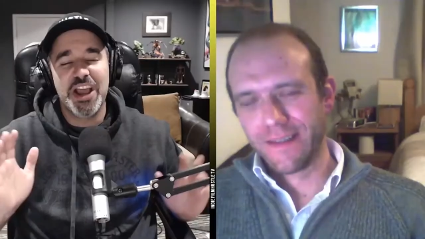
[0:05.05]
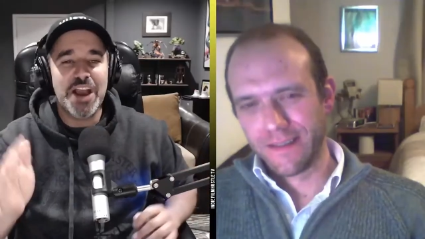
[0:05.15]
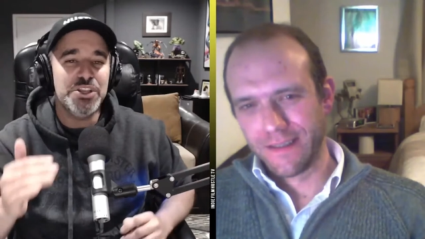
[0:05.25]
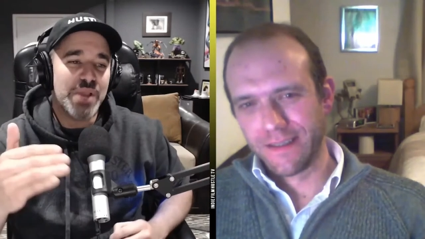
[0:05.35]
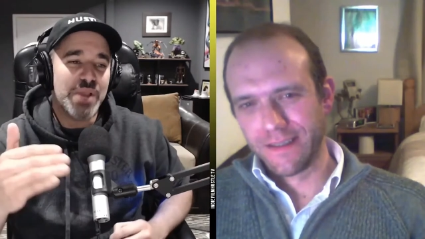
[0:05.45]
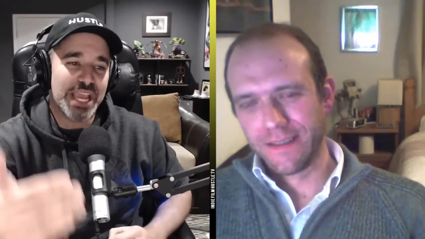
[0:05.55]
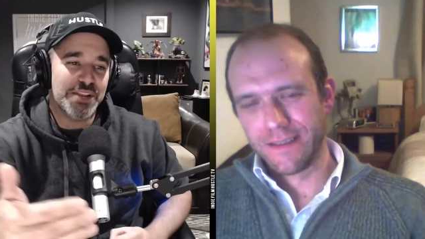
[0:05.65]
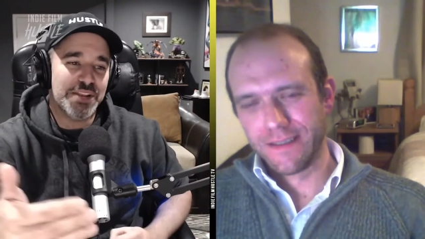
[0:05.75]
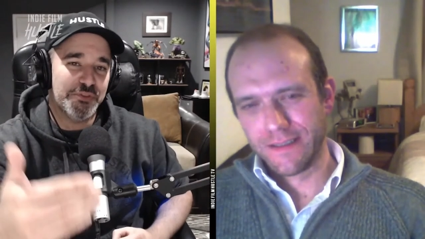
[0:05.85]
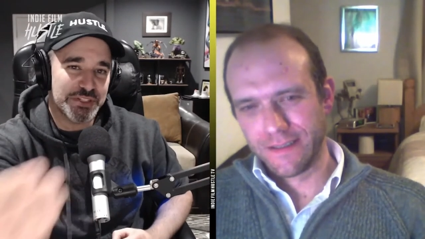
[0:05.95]
Speaker 1: How do you
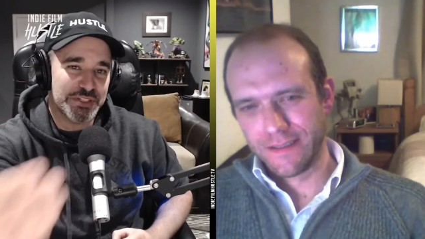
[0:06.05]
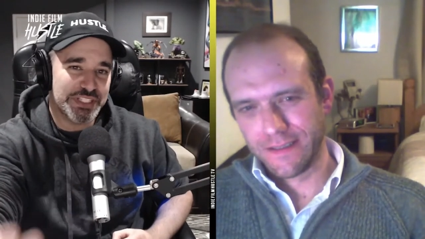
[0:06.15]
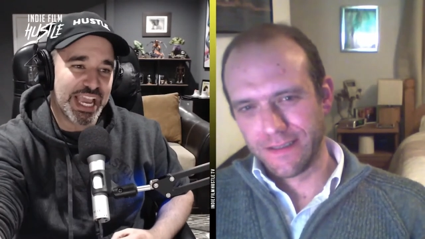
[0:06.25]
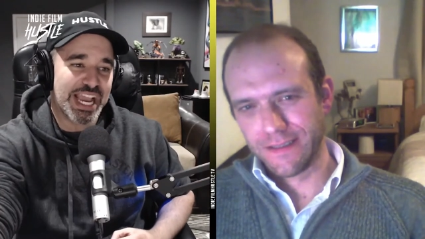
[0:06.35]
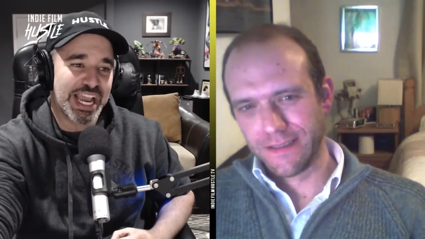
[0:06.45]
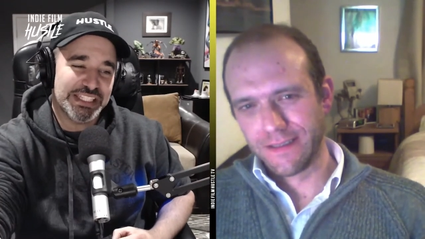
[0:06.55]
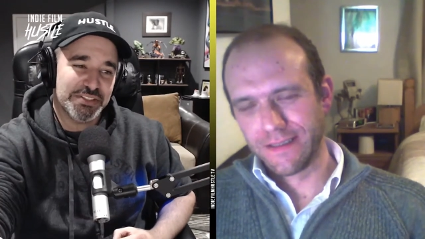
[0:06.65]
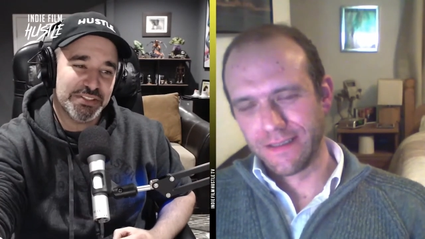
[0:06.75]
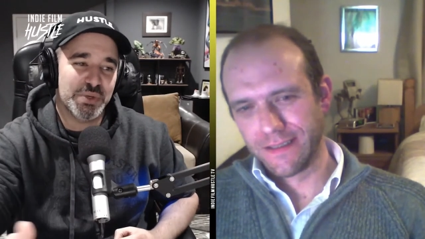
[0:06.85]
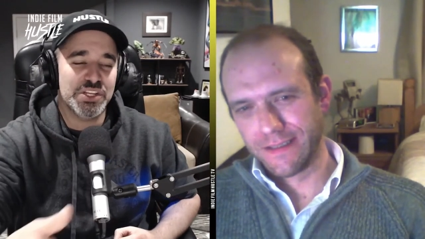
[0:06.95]
handle first the
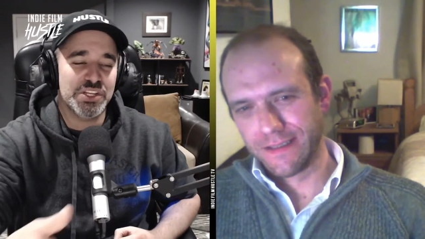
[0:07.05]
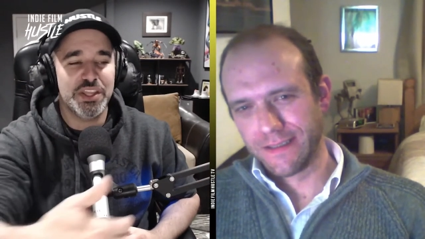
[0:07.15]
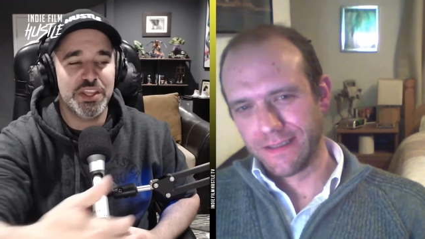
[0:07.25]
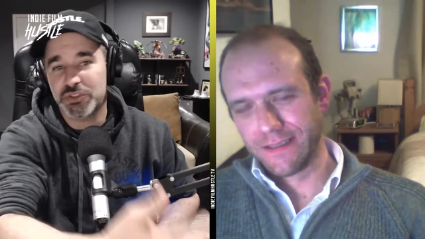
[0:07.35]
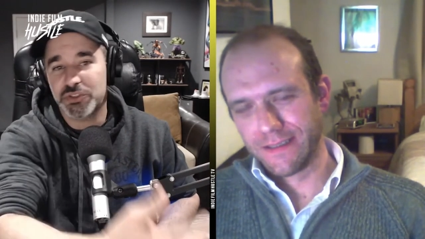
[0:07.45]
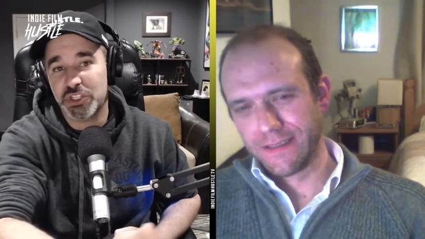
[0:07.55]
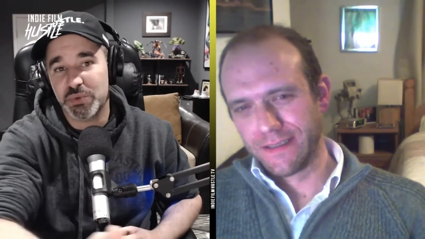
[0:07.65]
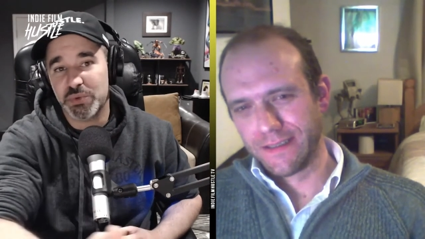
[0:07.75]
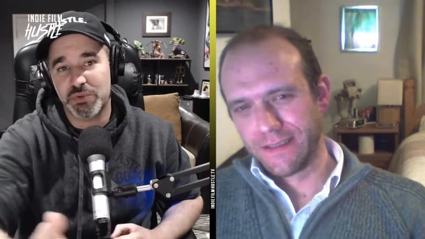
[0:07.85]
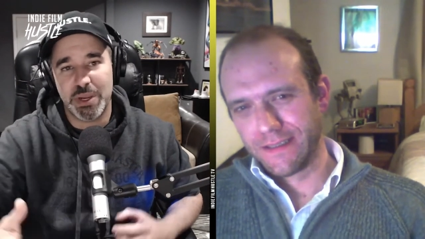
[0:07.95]
acting situation and then
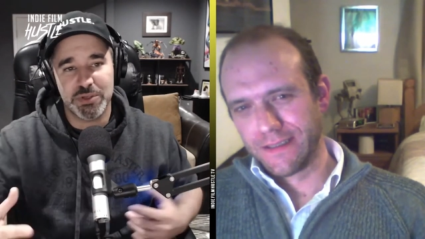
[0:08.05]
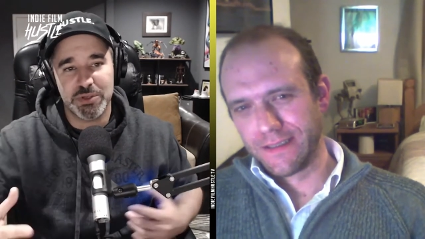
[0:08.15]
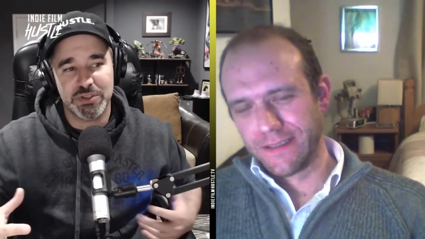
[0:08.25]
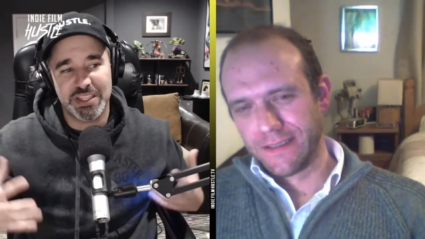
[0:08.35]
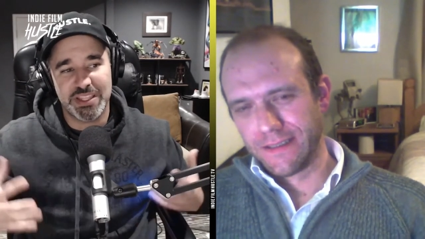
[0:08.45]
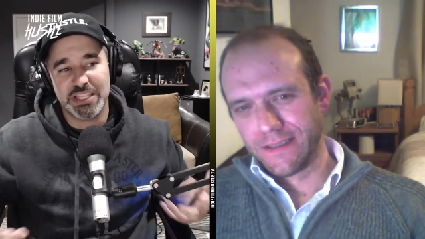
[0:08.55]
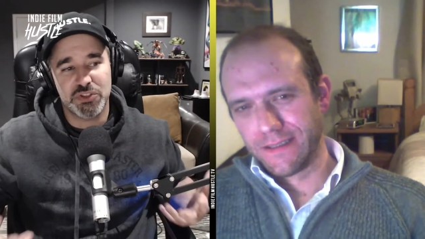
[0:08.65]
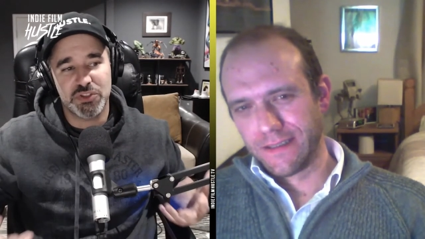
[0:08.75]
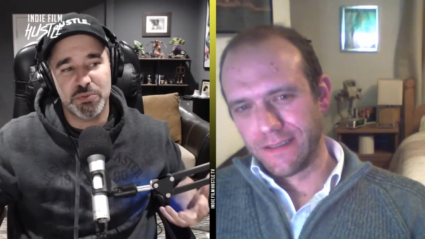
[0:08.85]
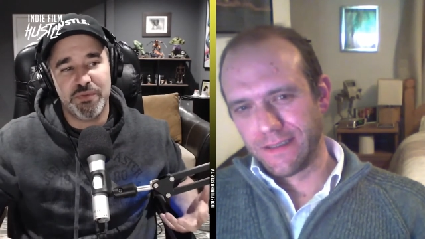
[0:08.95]
also just with crew members? Because I
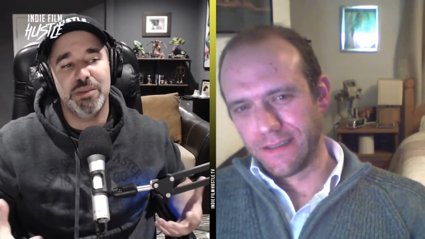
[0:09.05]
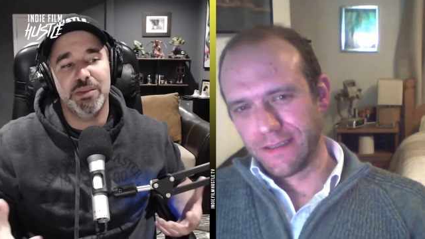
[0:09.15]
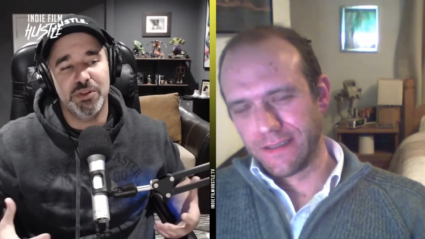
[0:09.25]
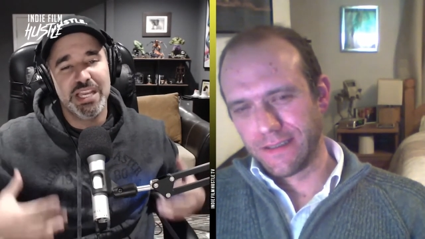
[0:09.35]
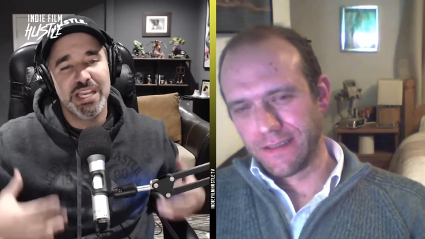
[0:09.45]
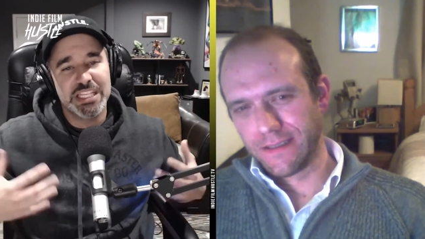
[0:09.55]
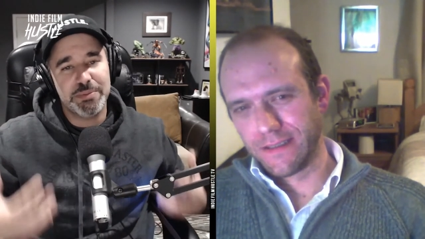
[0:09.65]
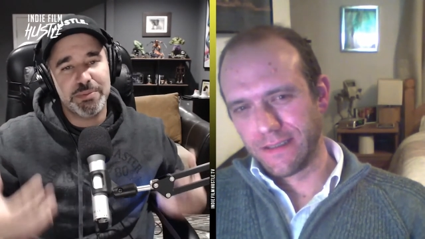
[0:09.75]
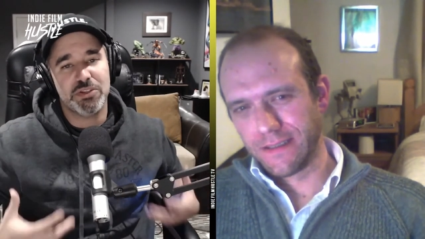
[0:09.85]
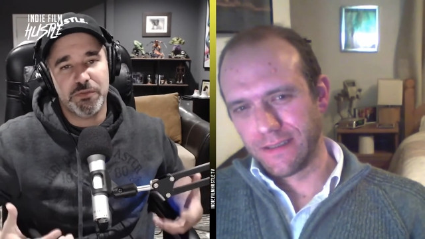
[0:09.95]
think that's super valuable,
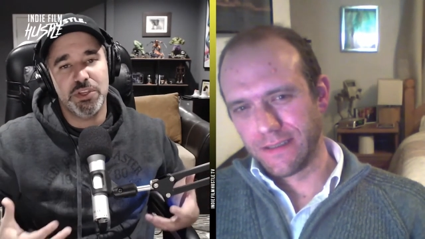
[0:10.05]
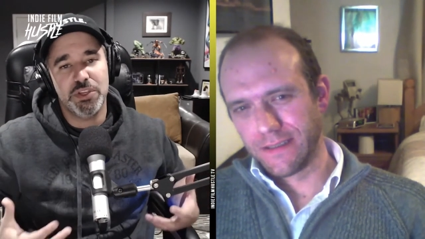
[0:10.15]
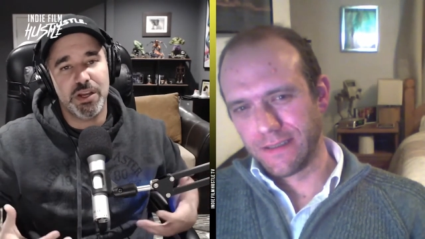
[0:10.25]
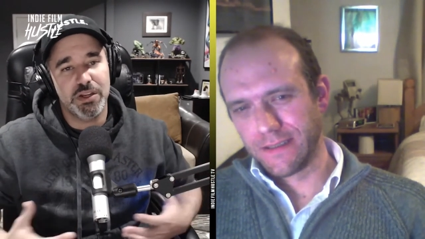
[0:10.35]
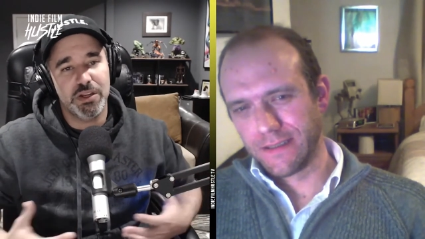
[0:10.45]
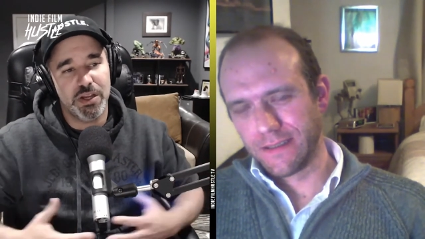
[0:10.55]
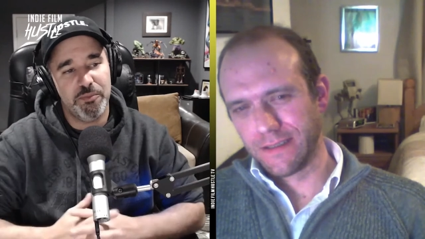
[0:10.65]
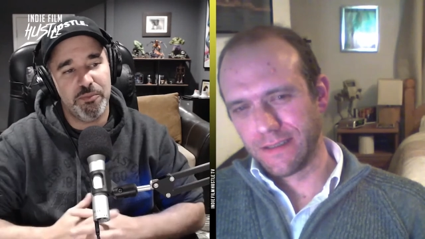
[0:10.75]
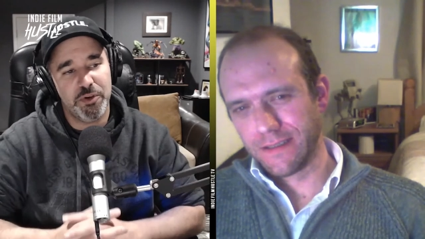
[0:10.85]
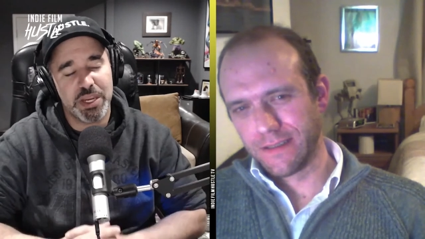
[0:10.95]
especially for young
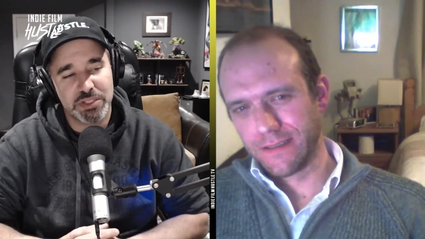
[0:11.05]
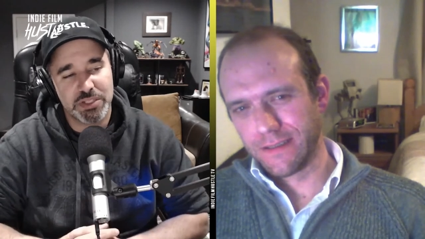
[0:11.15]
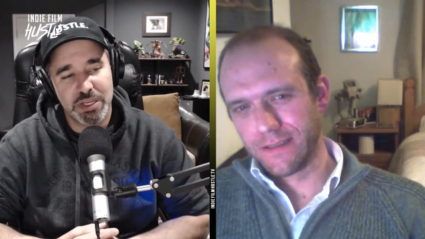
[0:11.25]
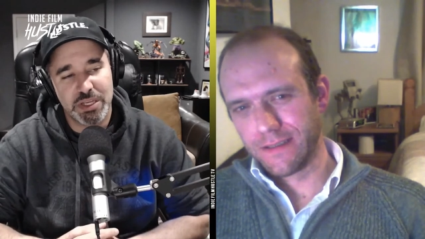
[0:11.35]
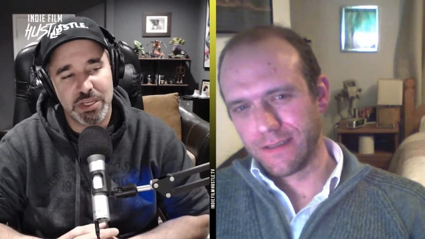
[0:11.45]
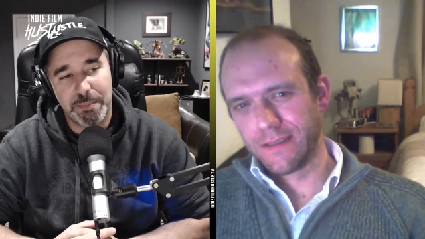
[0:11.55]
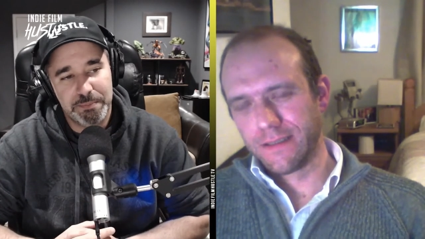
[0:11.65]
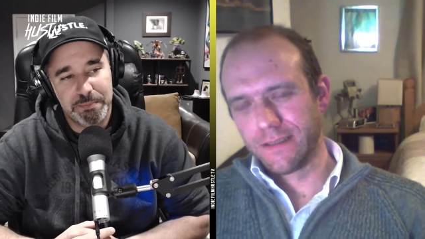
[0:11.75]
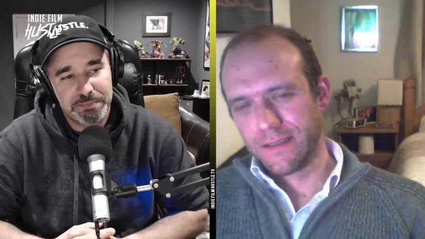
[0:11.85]
um, filmmakers coming up.